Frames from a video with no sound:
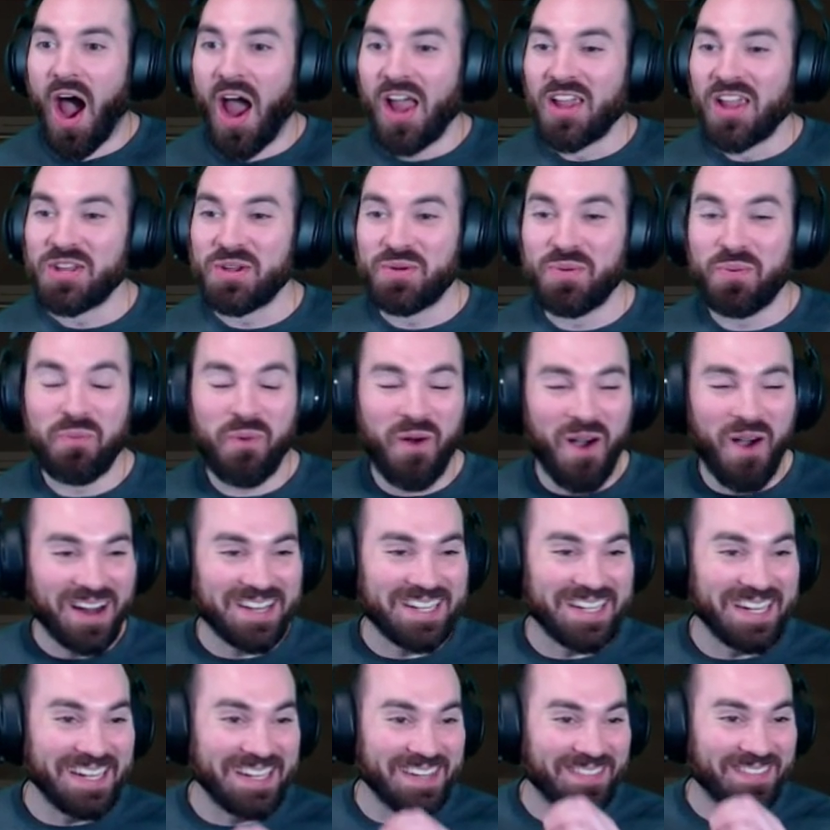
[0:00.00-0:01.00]
You
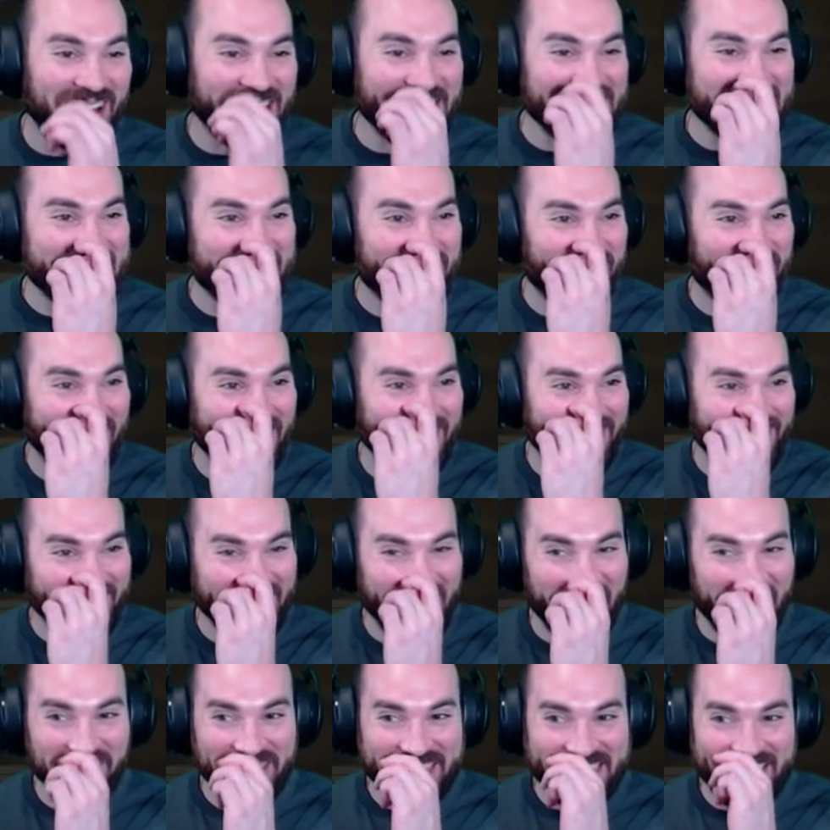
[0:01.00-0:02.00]
walked into my sphere.
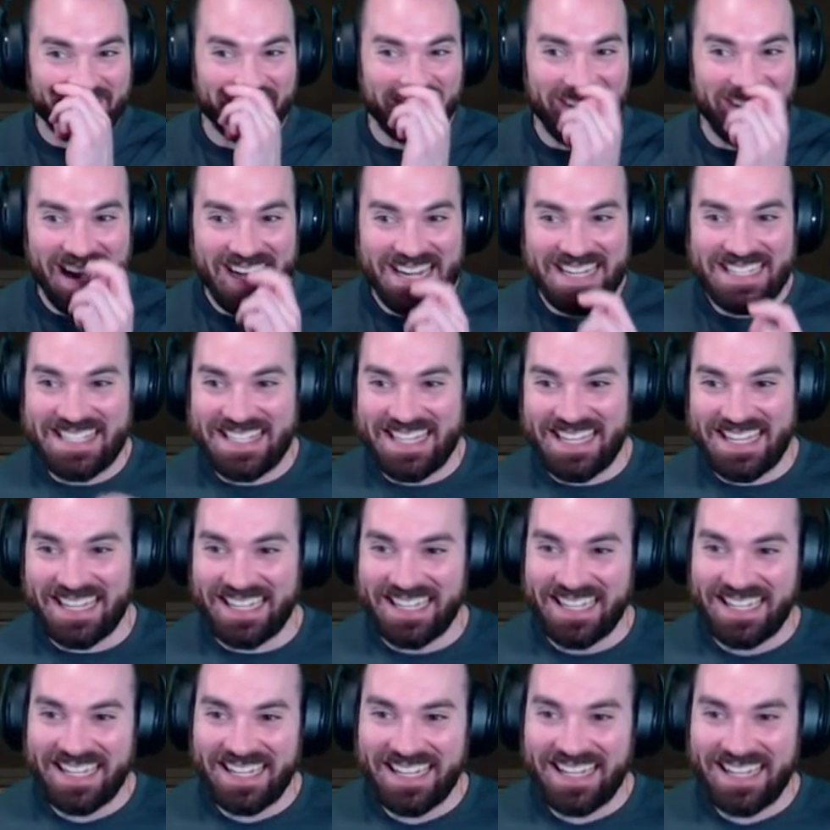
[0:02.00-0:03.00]
That was amazing.
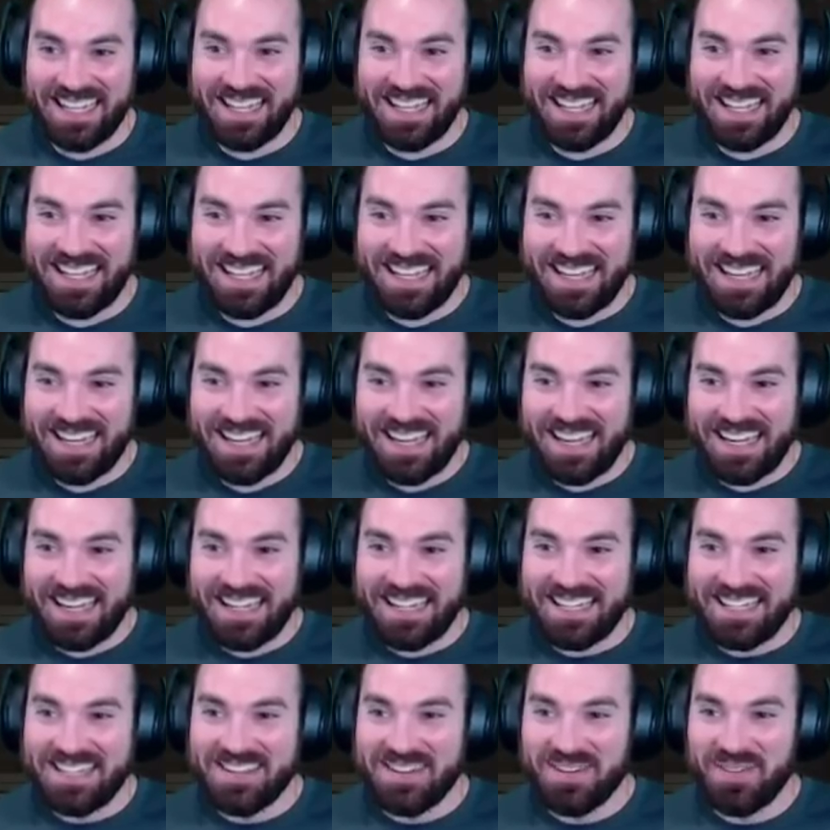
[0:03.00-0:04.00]
close to you. What do you mean?
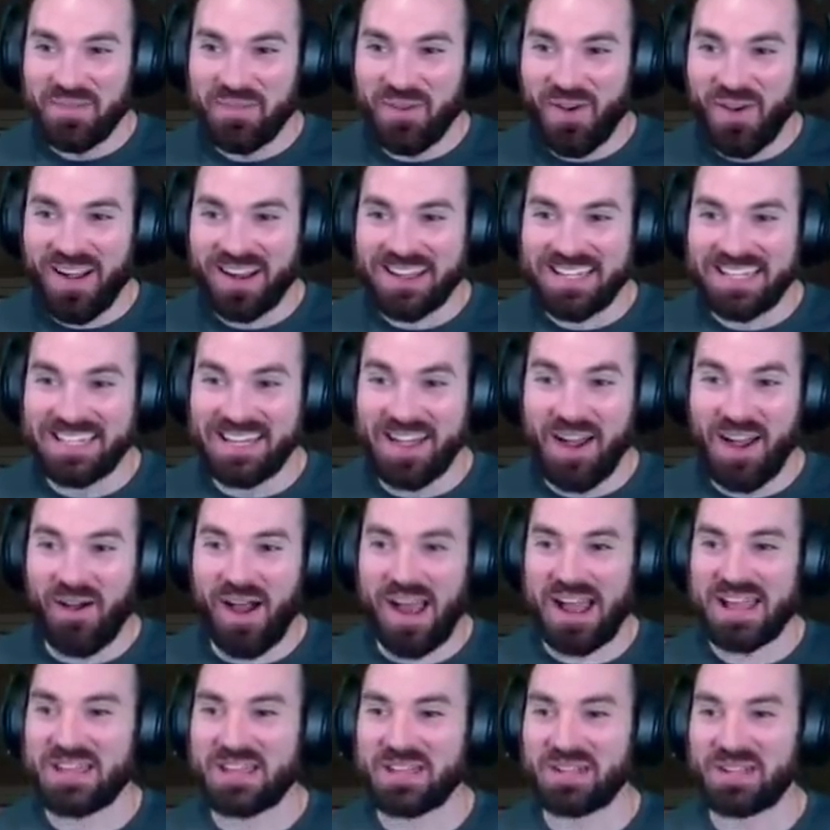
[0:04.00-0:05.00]
You walked in. No,
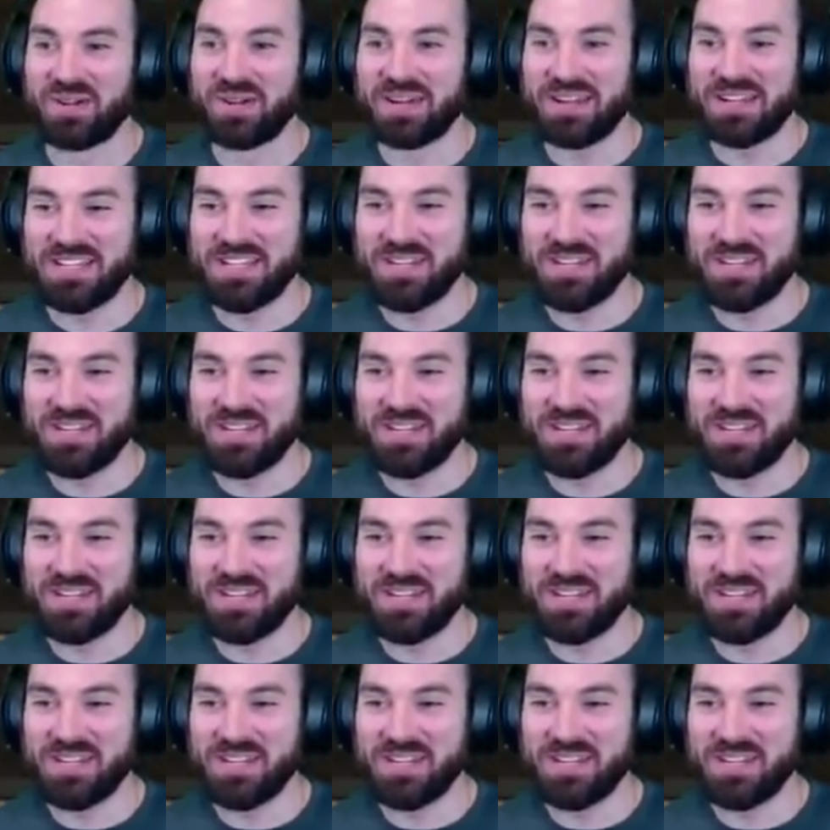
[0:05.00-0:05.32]
I threw it.